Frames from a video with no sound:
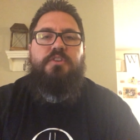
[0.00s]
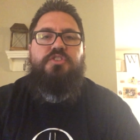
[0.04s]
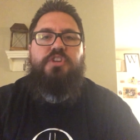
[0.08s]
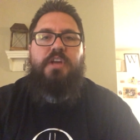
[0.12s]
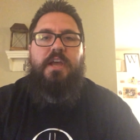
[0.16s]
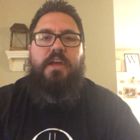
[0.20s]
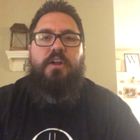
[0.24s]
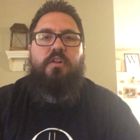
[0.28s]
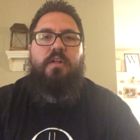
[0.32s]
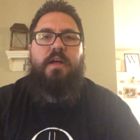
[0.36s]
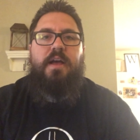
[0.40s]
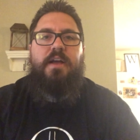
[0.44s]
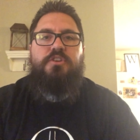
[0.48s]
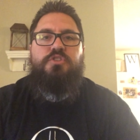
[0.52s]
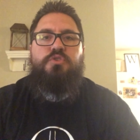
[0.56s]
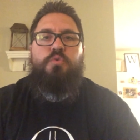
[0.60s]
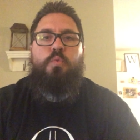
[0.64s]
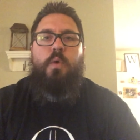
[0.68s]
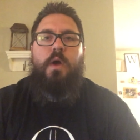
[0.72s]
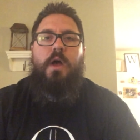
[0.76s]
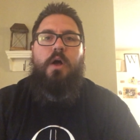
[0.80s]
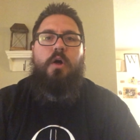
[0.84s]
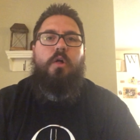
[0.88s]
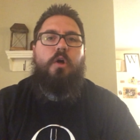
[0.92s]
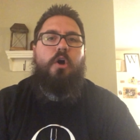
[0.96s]
channel as
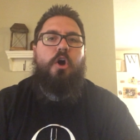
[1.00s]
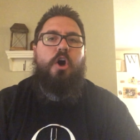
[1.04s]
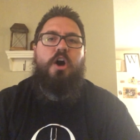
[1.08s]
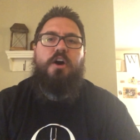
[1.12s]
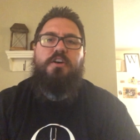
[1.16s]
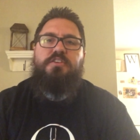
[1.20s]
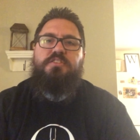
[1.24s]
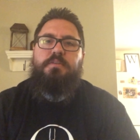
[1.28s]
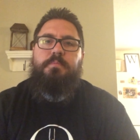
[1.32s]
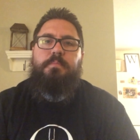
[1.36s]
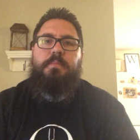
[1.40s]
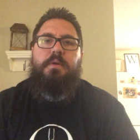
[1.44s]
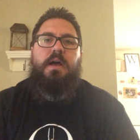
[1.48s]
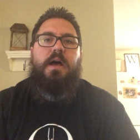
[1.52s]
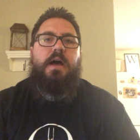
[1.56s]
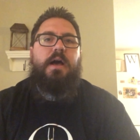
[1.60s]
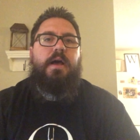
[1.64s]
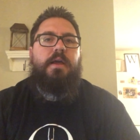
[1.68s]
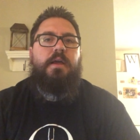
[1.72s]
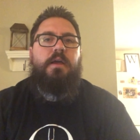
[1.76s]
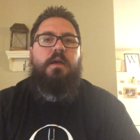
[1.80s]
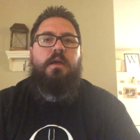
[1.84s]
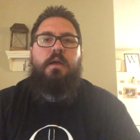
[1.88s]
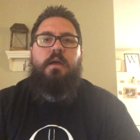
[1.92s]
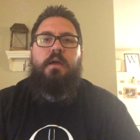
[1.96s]
well. Awesome
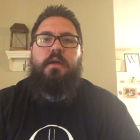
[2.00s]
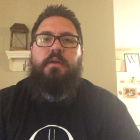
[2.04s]
guy.